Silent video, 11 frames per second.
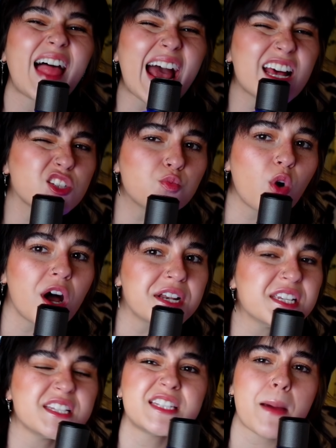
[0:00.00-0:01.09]
Last one
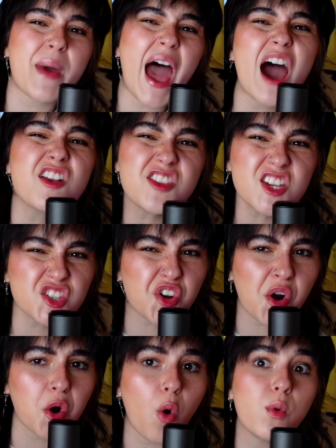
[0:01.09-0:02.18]
to step out of this
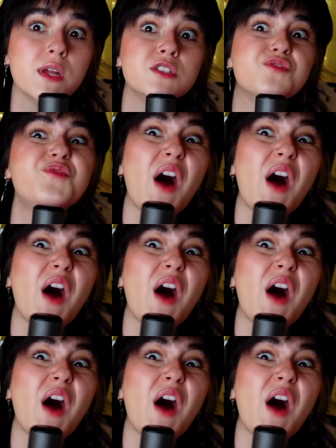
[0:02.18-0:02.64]
circle wins $500,000.